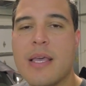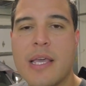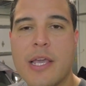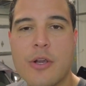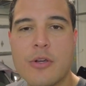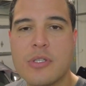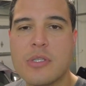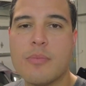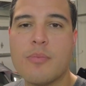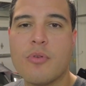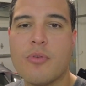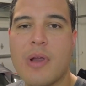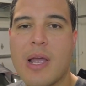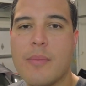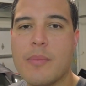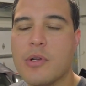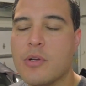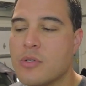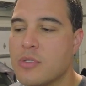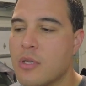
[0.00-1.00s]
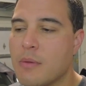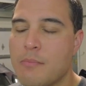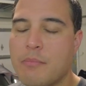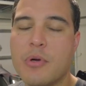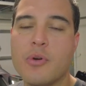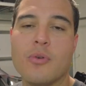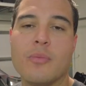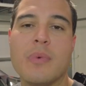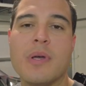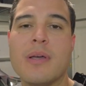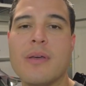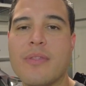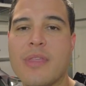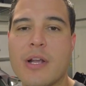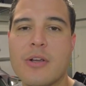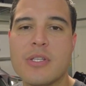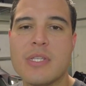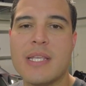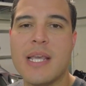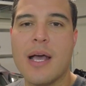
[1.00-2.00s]
Here's the parameters, boom,
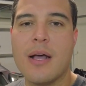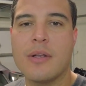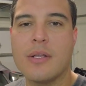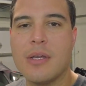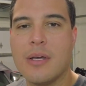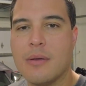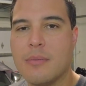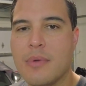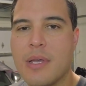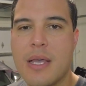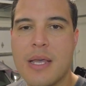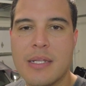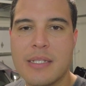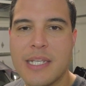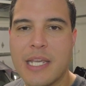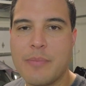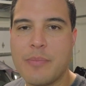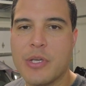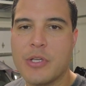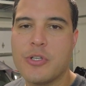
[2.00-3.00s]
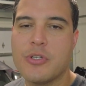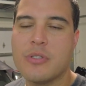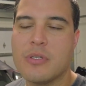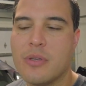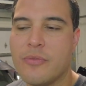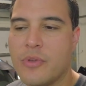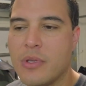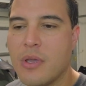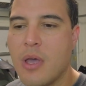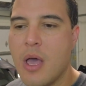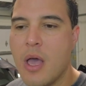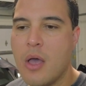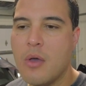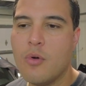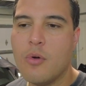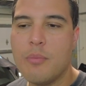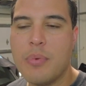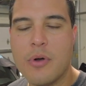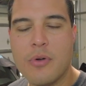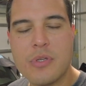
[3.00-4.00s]
there's the outcome. Take pictures of it,
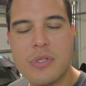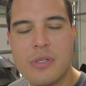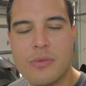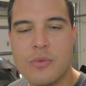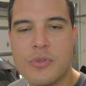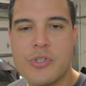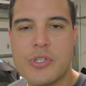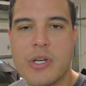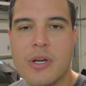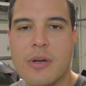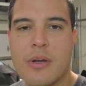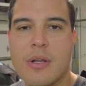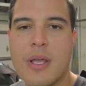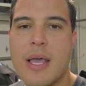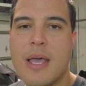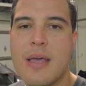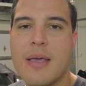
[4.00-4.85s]
we'll post it, we'll share it.